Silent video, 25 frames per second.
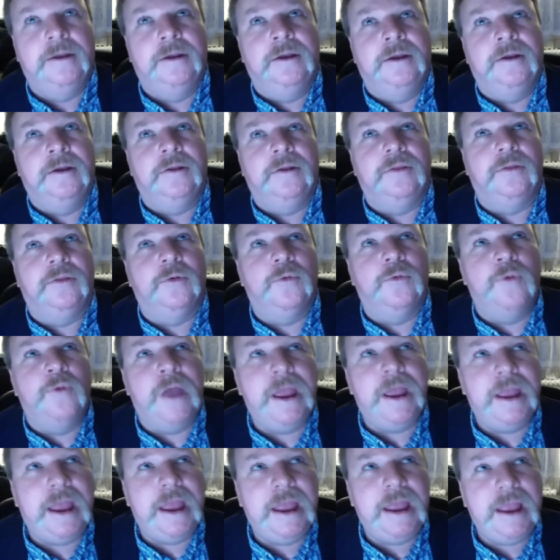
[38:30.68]
the
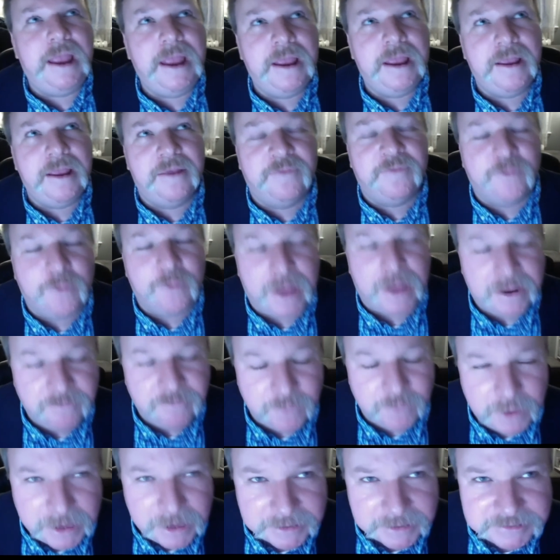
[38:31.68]
way, if you ever
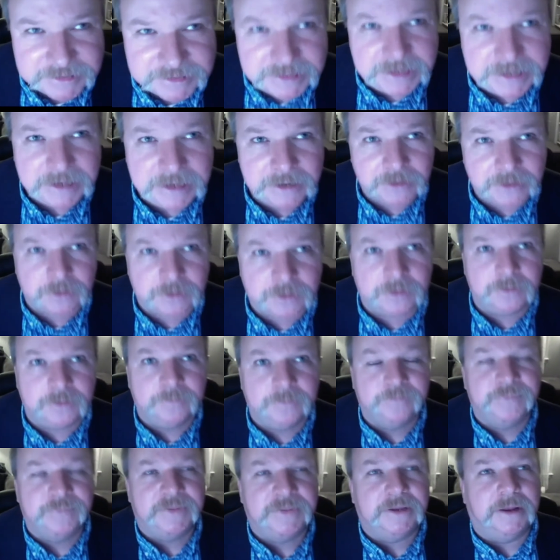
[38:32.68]
got to hear,
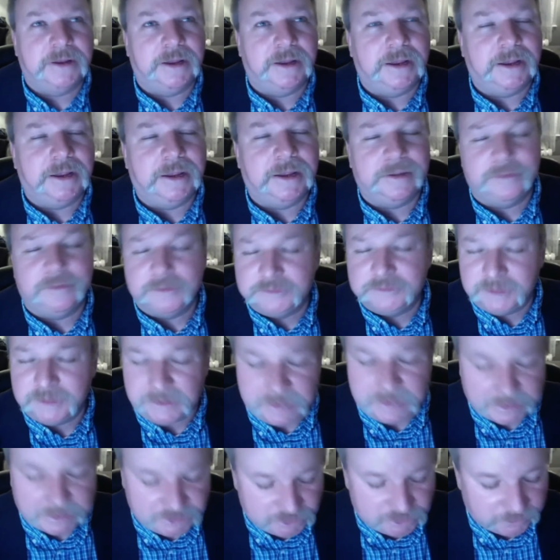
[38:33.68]
there's a
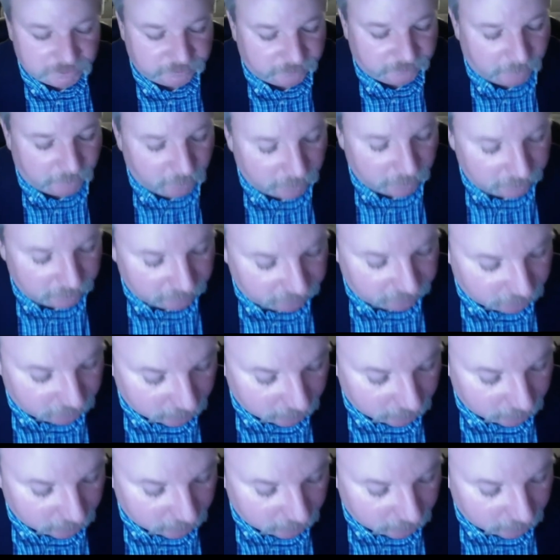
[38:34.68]
lecture from one of the former